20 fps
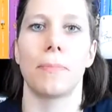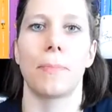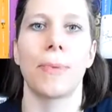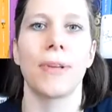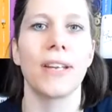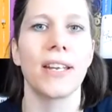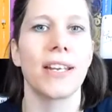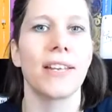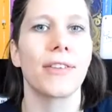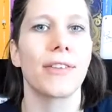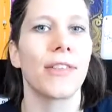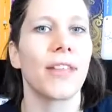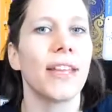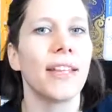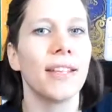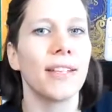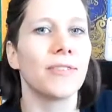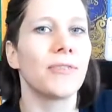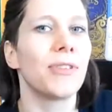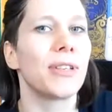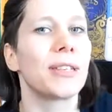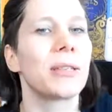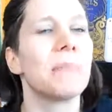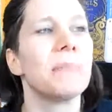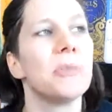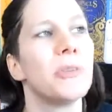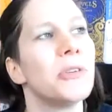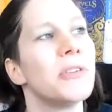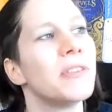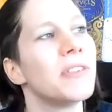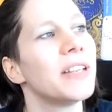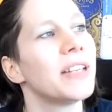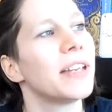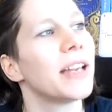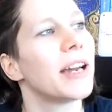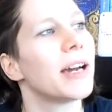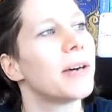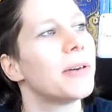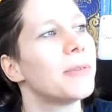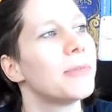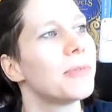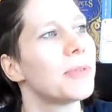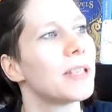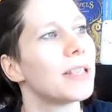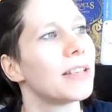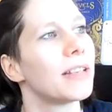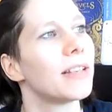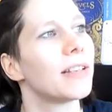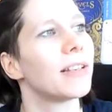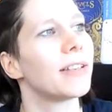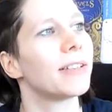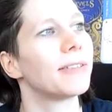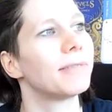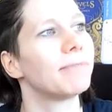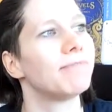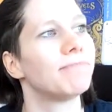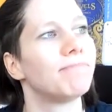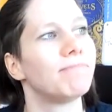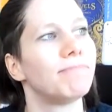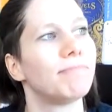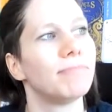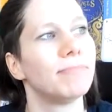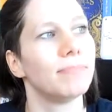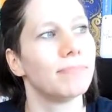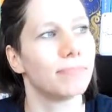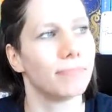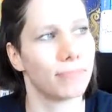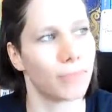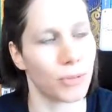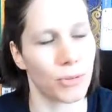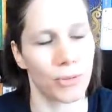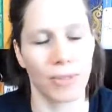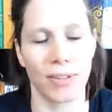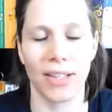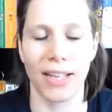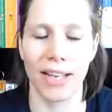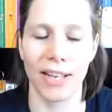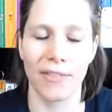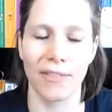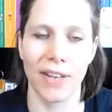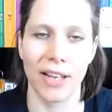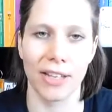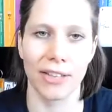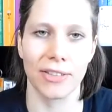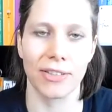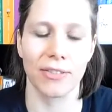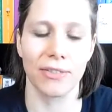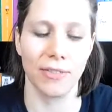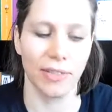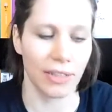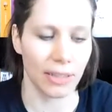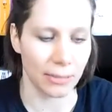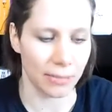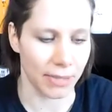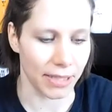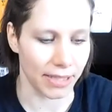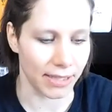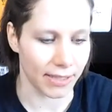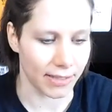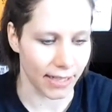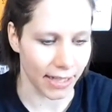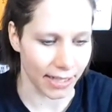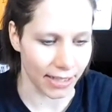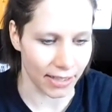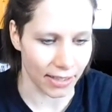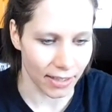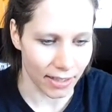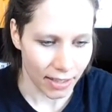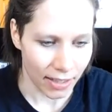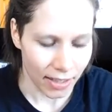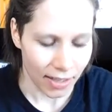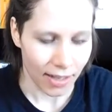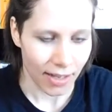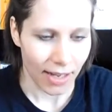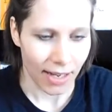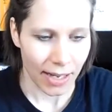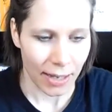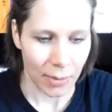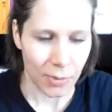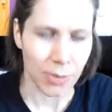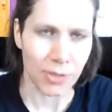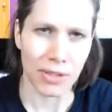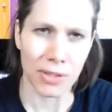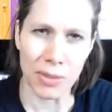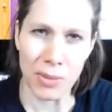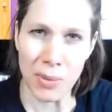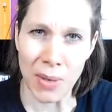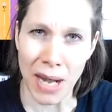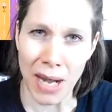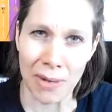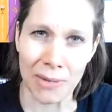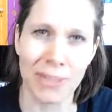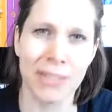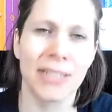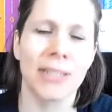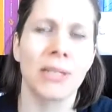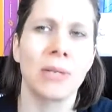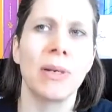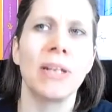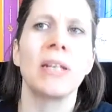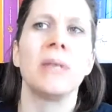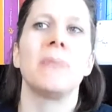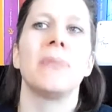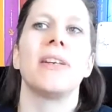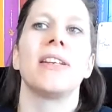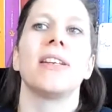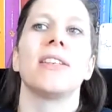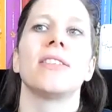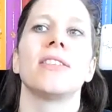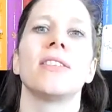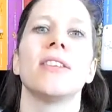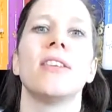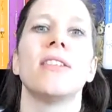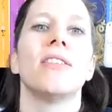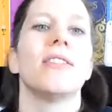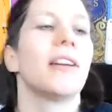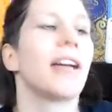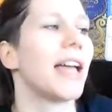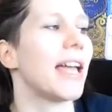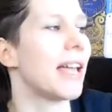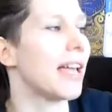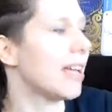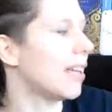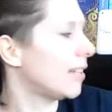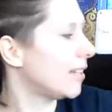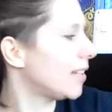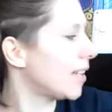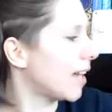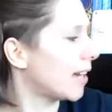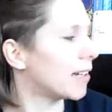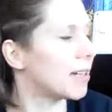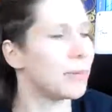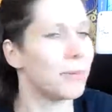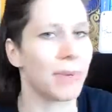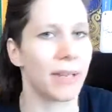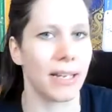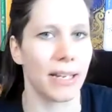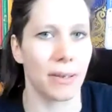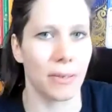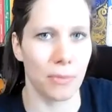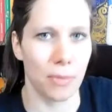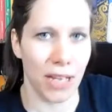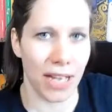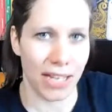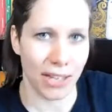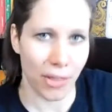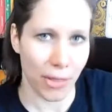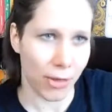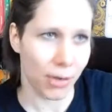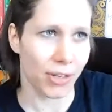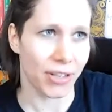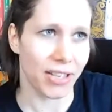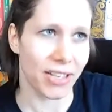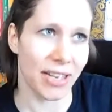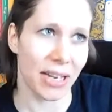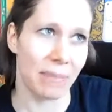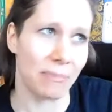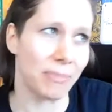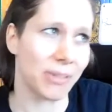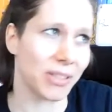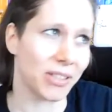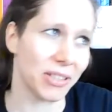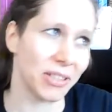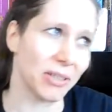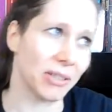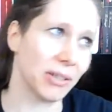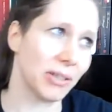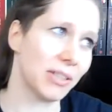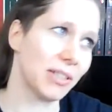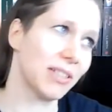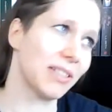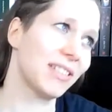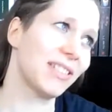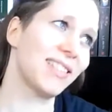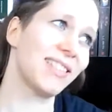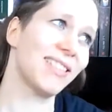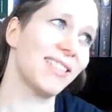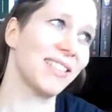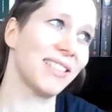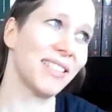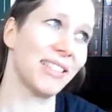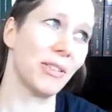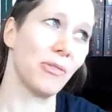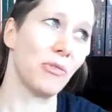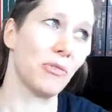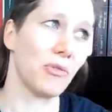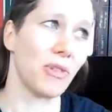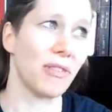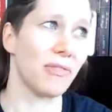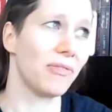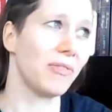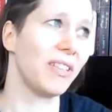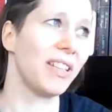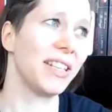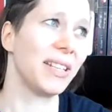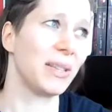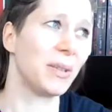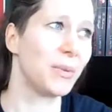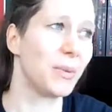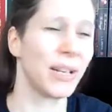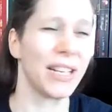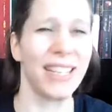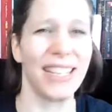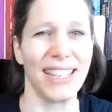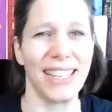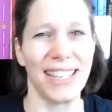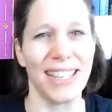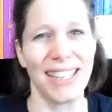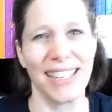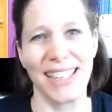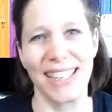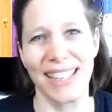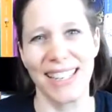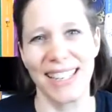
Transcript: But yeah, thing if with the movie now, with the live action film, is that it was two hours and twenty minutes long, and the anime had thirteen episodes, roughly twenty